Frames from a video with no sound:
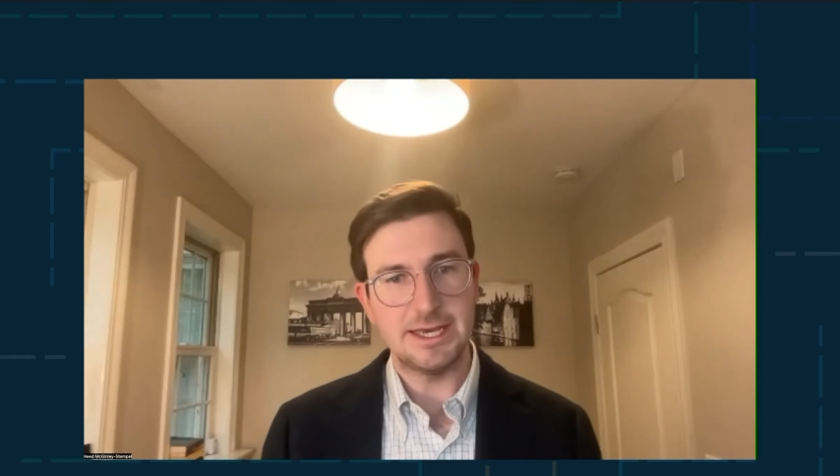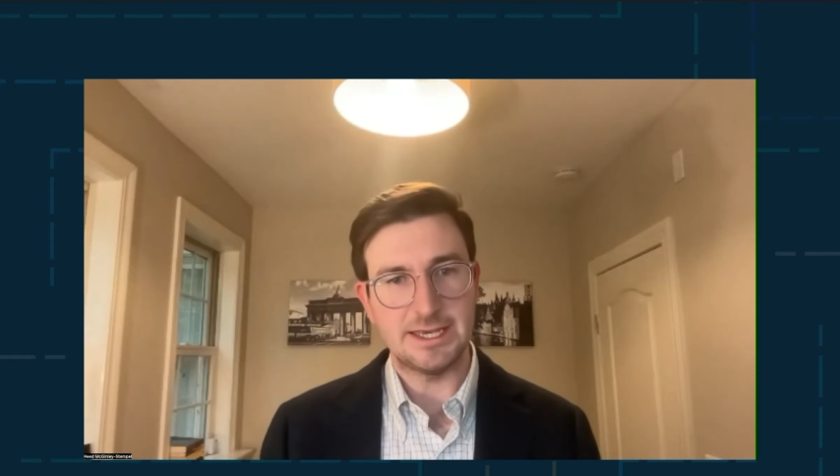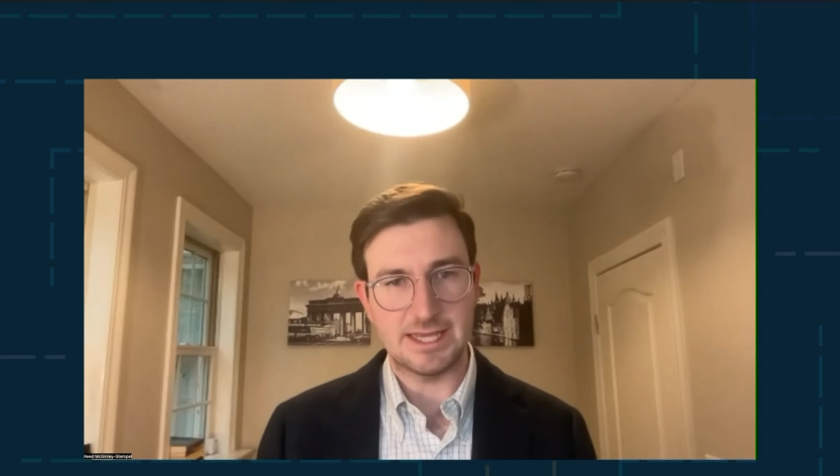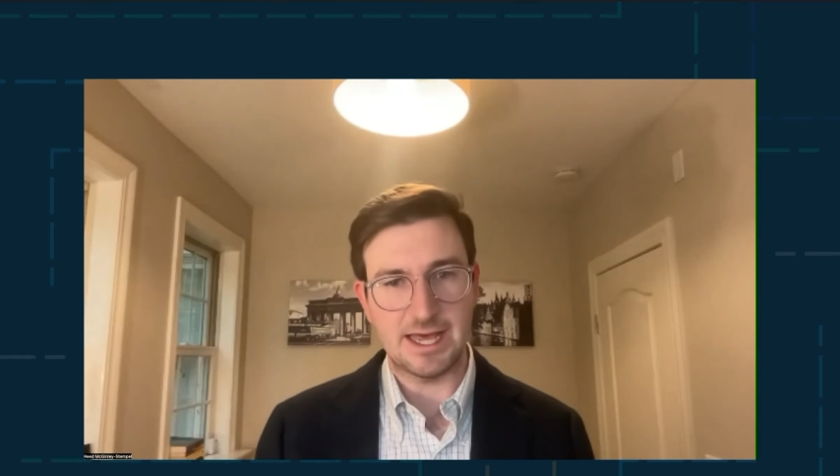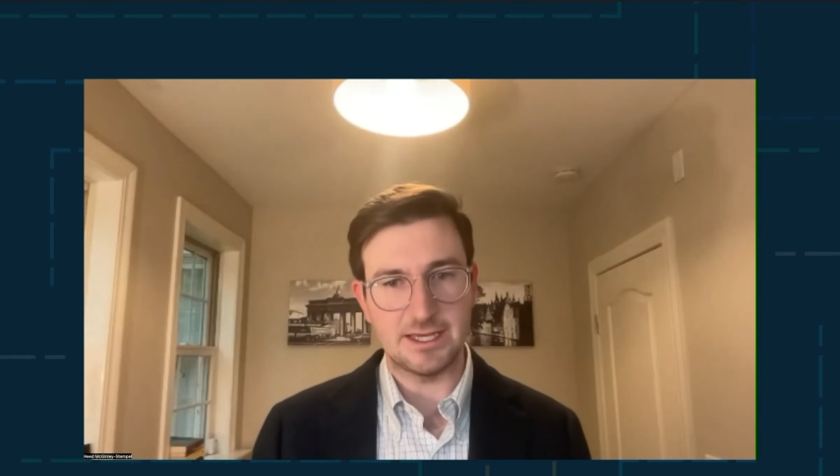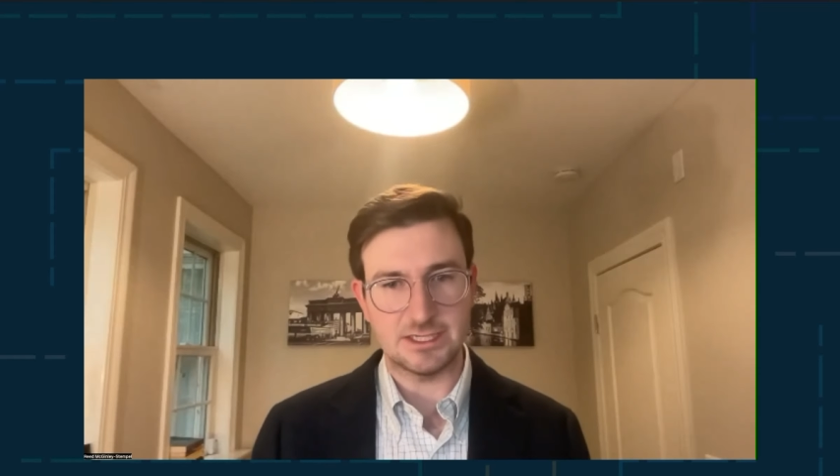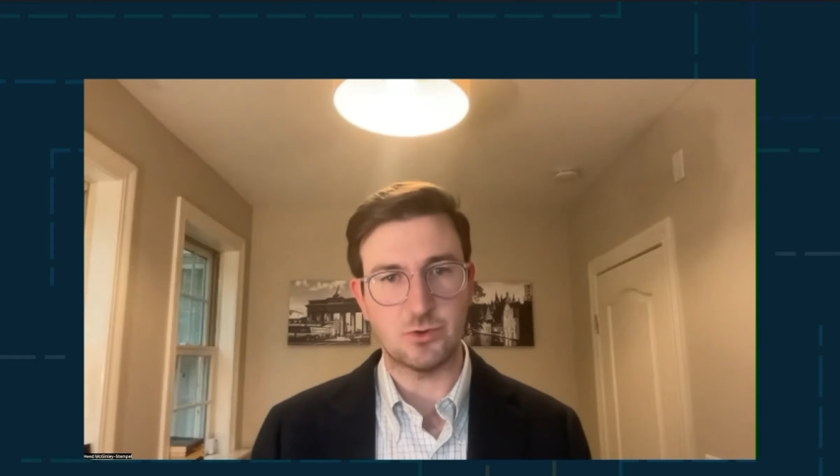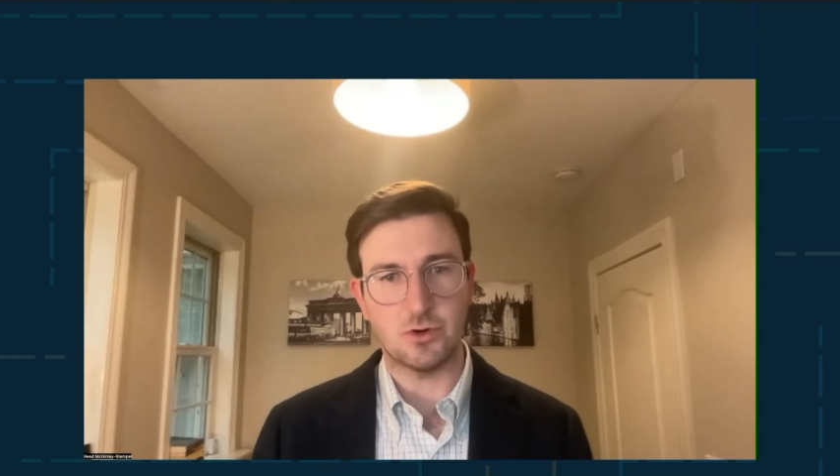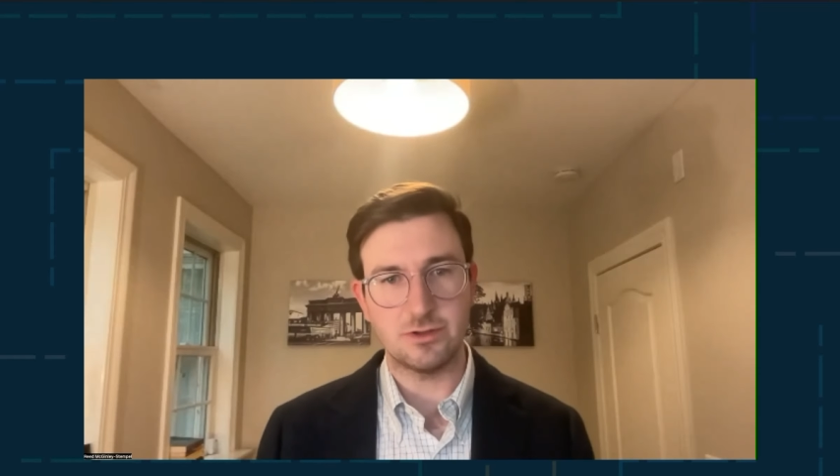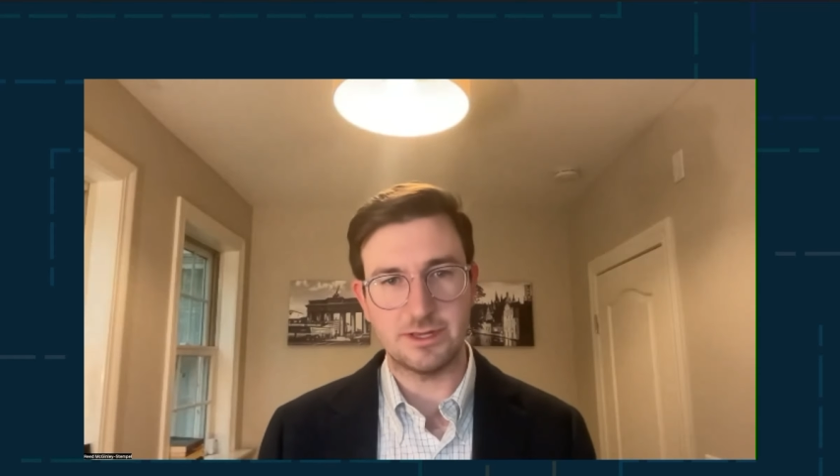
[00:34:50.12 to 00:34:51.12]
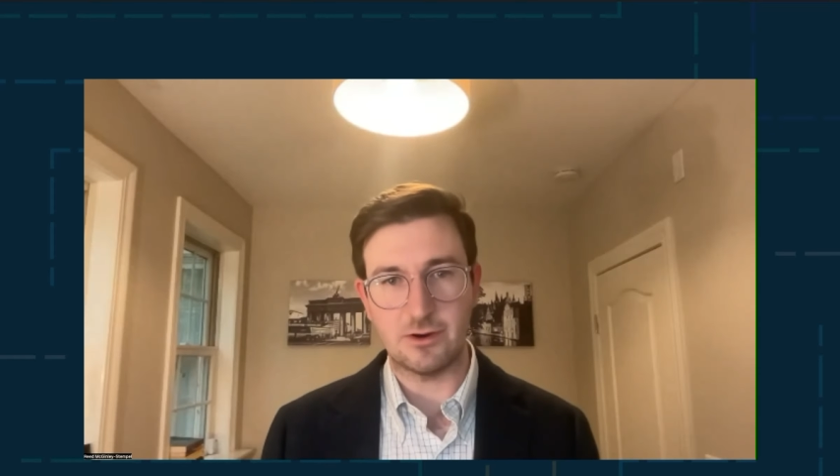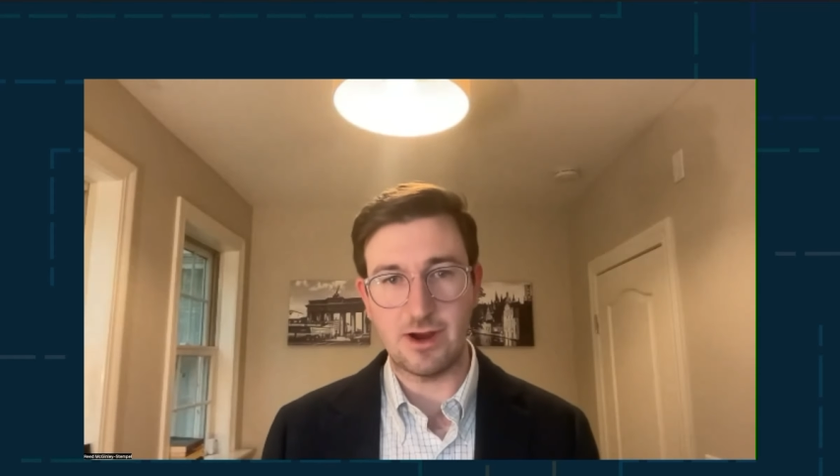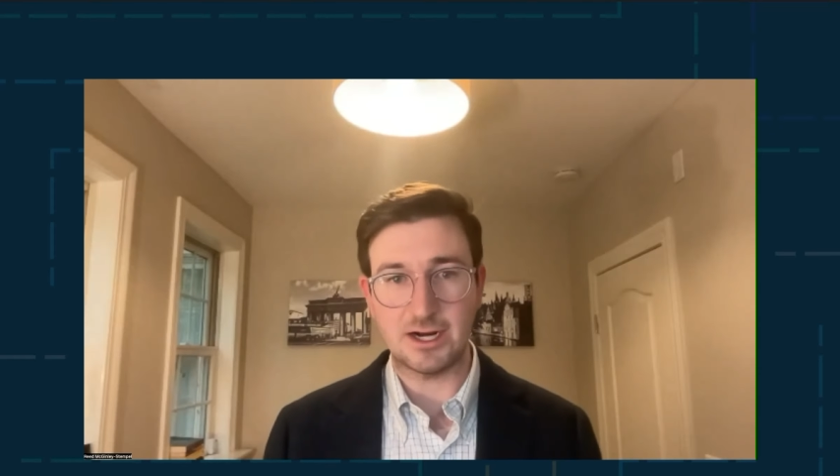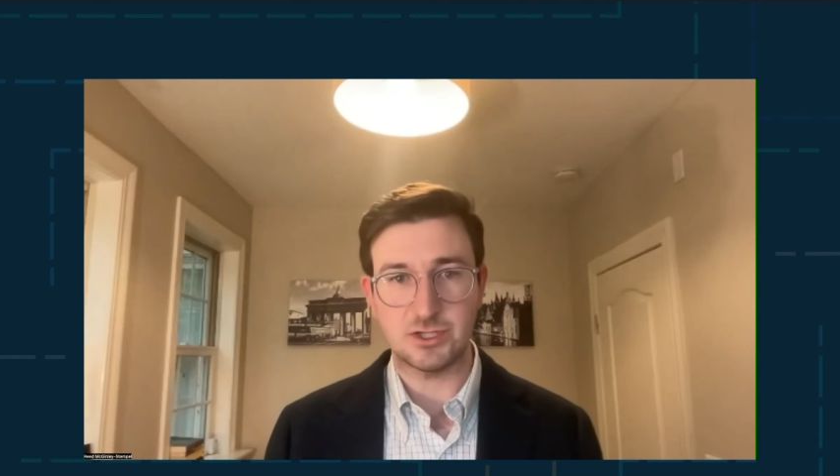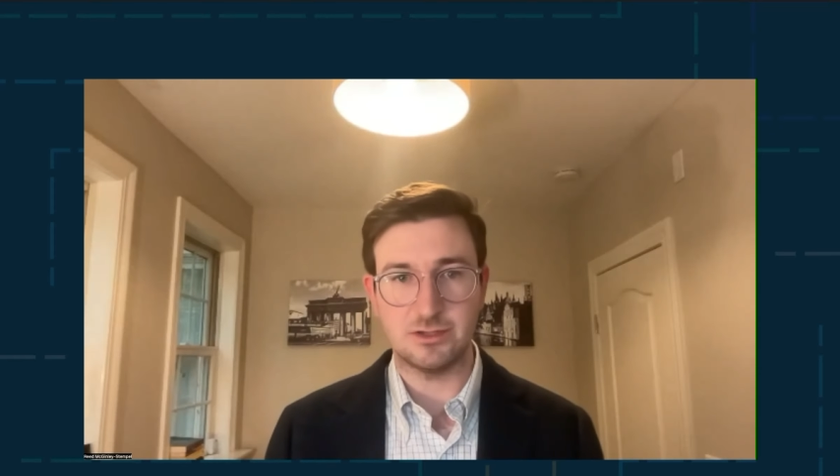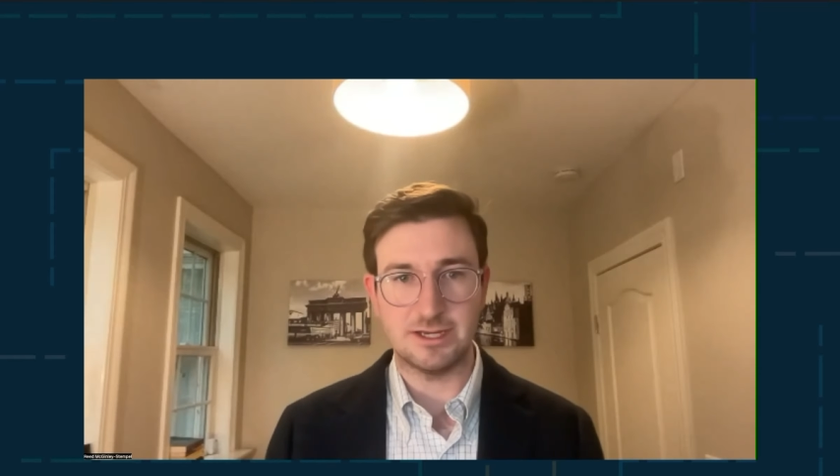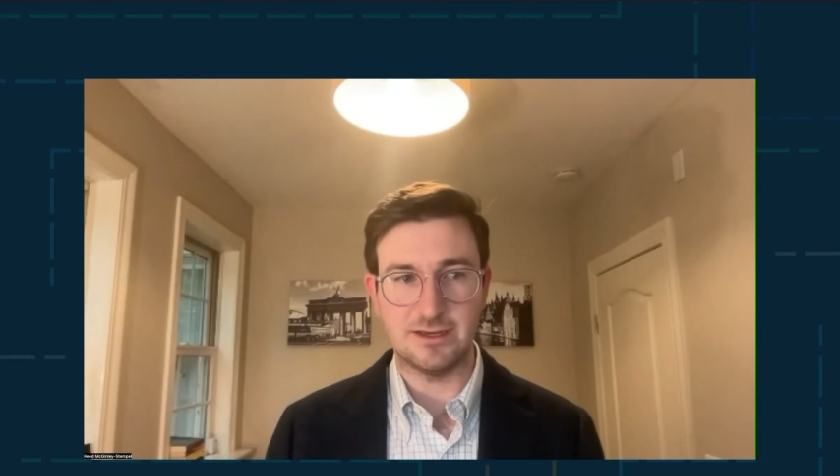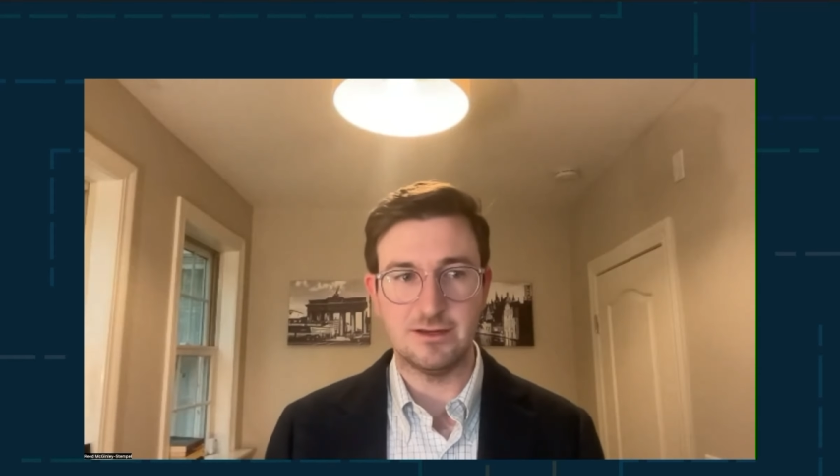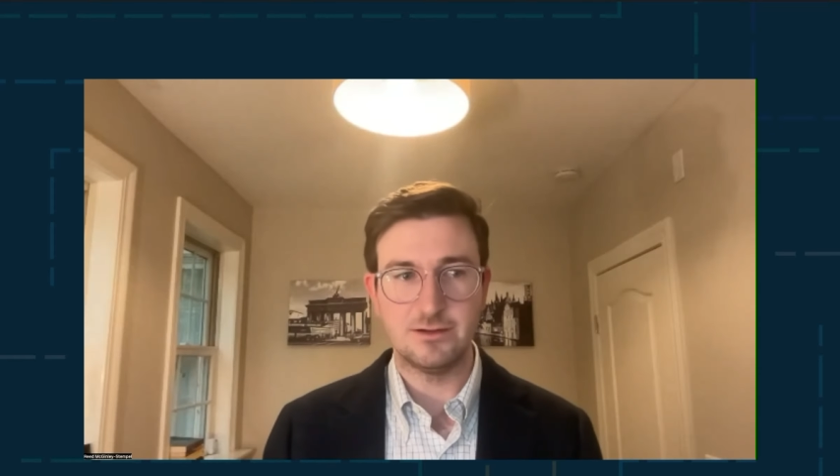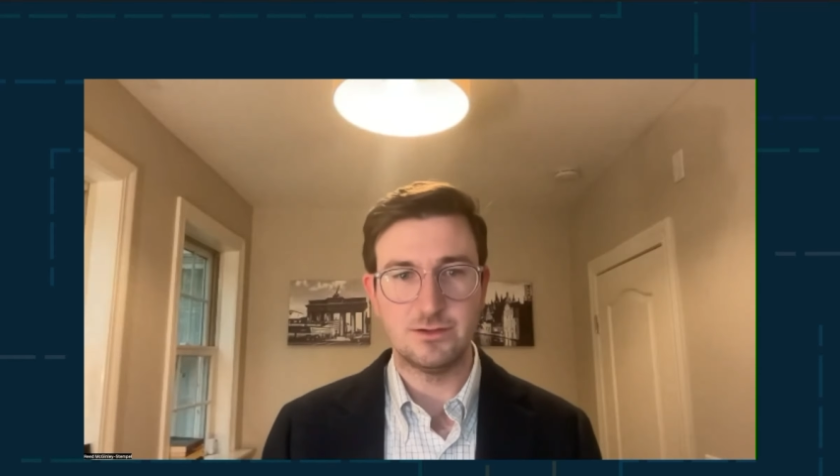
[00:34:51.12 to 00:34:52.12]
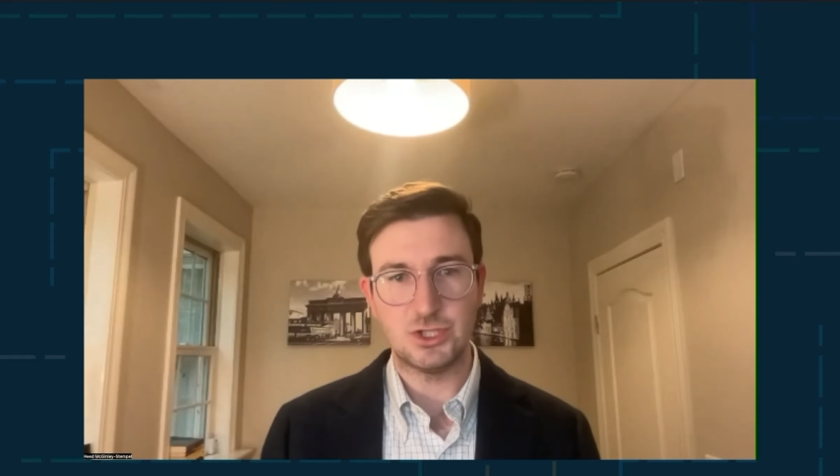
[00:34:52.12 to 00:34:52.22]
is that historically they're actually